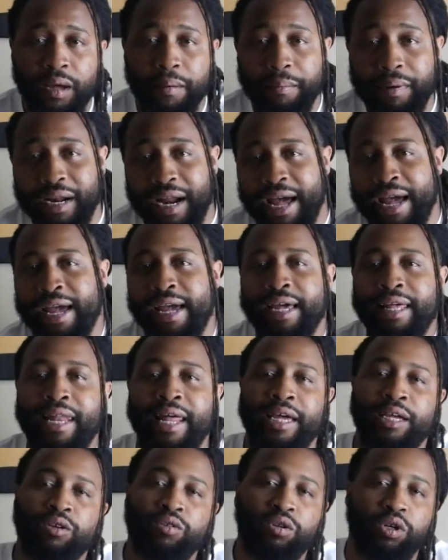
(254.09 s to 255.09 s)
but I had
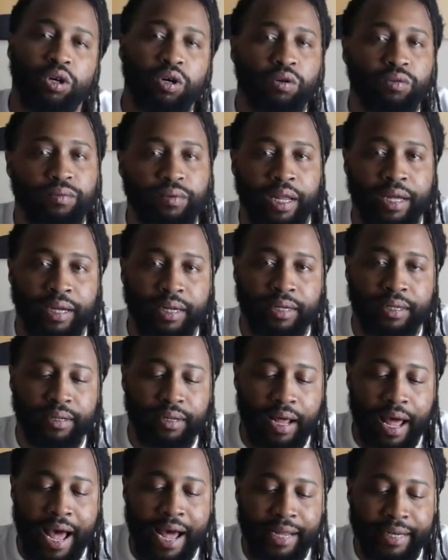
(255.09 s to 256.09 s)
like a
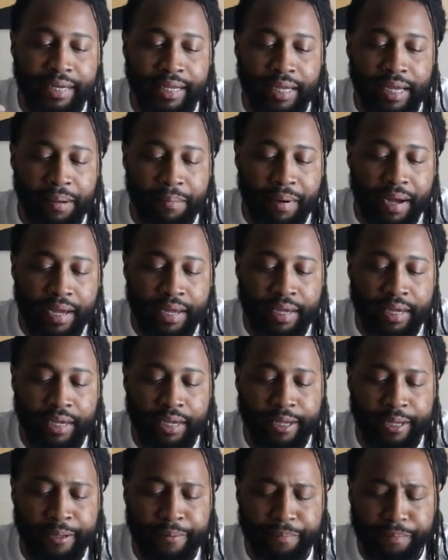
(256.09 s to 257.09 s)
idea in my
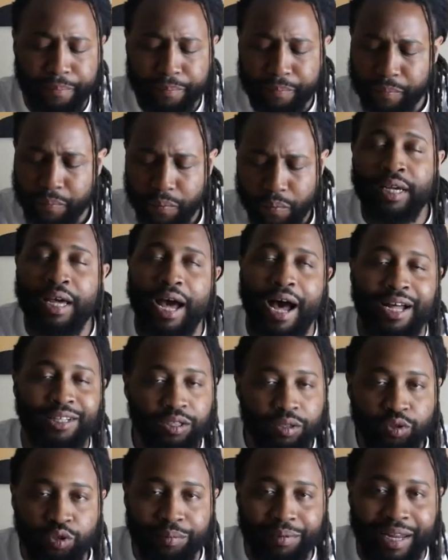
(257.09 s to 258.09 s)
head. I thought it
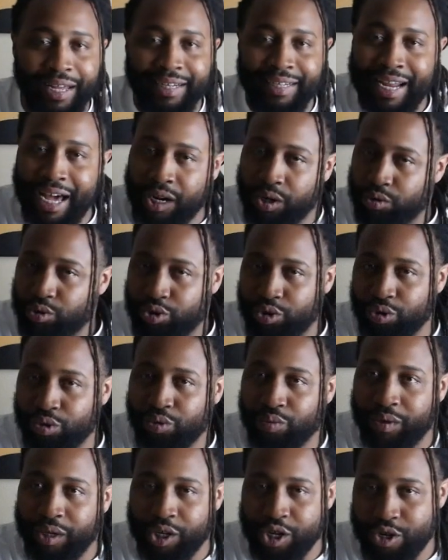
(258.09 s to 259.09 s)
was gonna be like
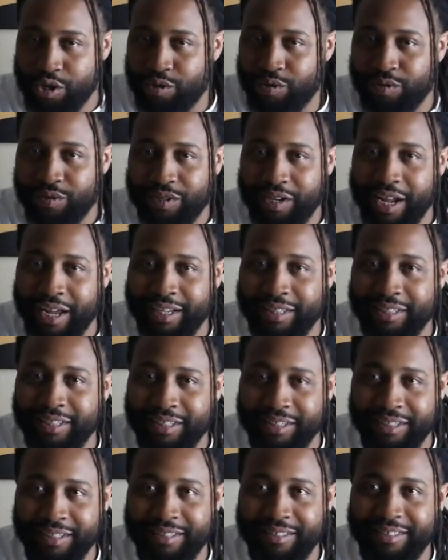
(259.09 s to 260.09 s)
90210, like
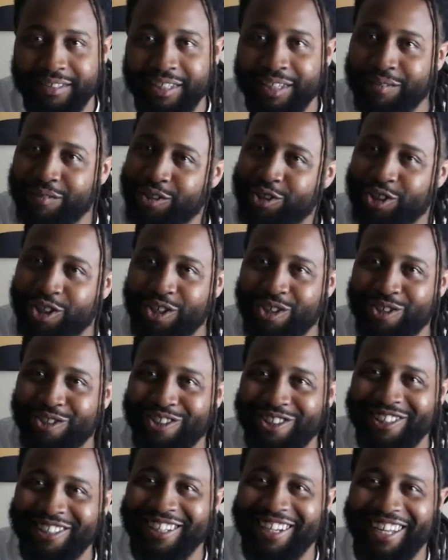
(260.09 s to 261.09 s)
the TV show.
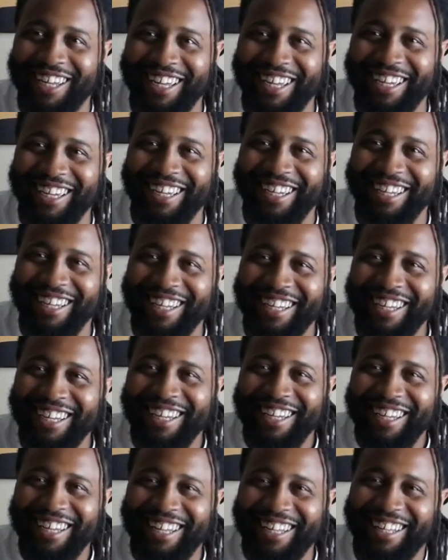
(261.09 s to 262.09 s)
like
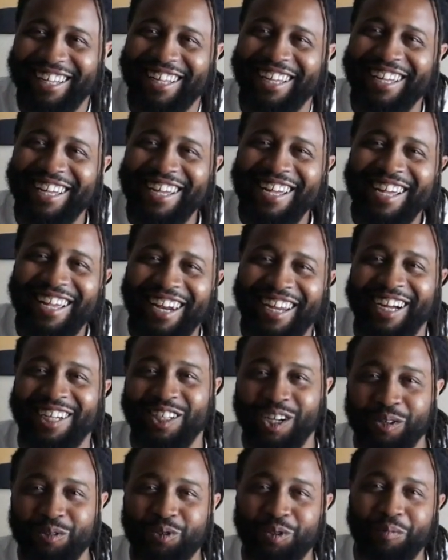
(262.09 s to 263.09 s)
I
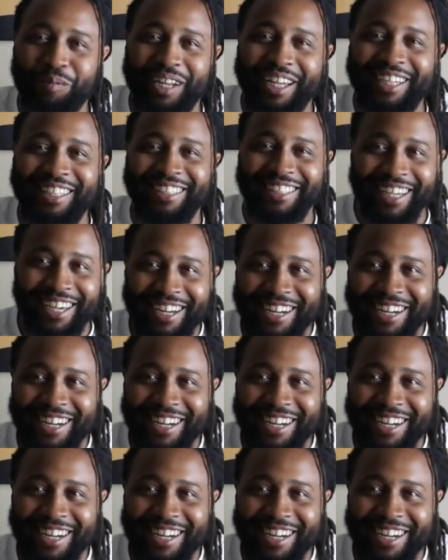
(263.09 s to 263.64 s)
thought it was gonna be like